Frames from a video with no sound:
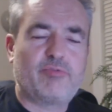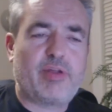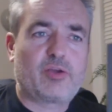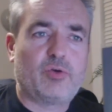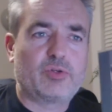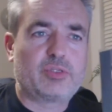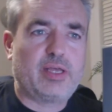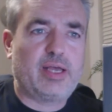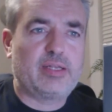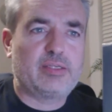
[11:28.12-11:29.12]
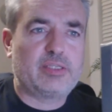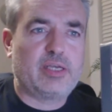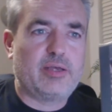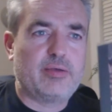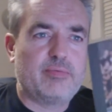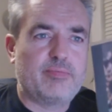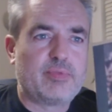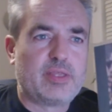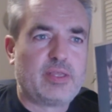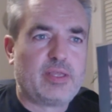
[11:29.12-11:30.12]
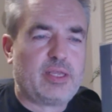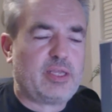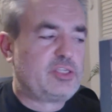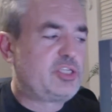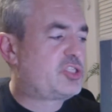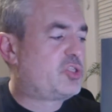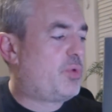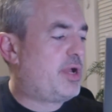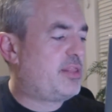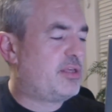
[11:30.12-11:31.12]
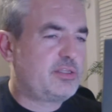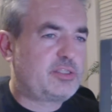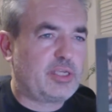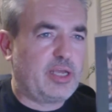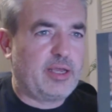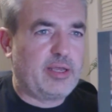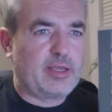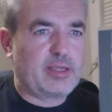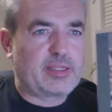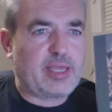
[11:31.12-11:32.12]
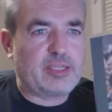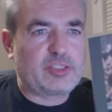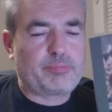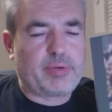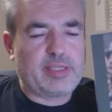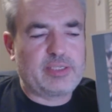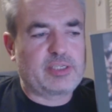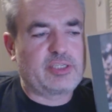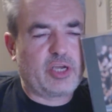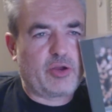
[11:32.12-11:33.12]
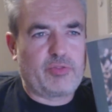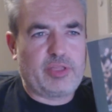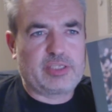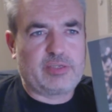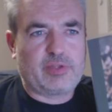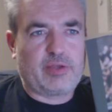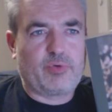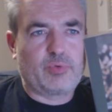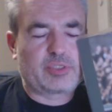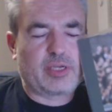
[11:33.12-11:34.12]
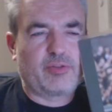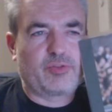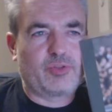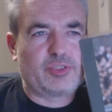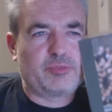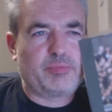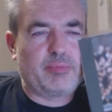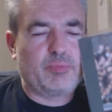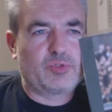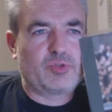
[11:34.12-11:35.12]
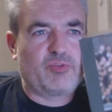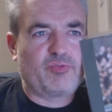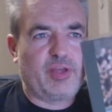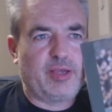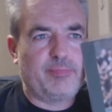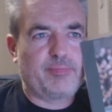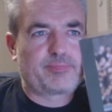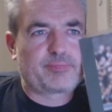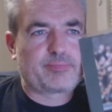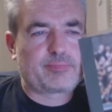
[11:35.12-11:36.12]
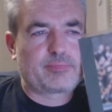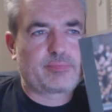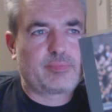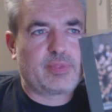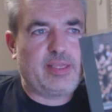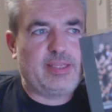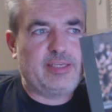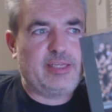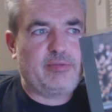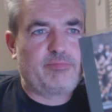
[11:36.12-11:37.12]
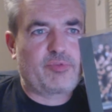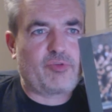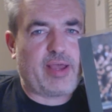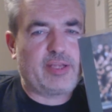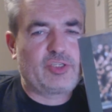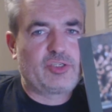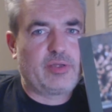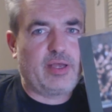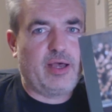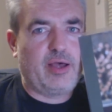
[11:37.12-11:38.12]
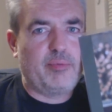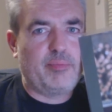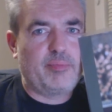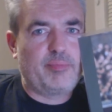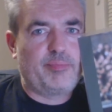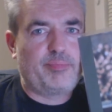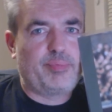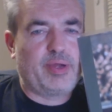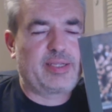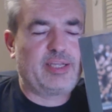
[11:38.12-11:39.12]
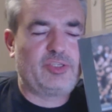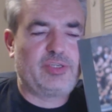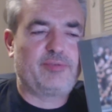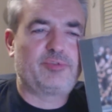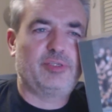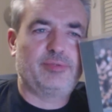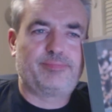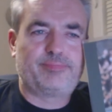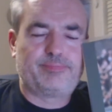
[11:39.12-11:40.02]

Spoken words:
record, and just the way that Gedge plays guitar on this is, I've always kind of thought this has been more sort of indie thrash, but I guess you'd have to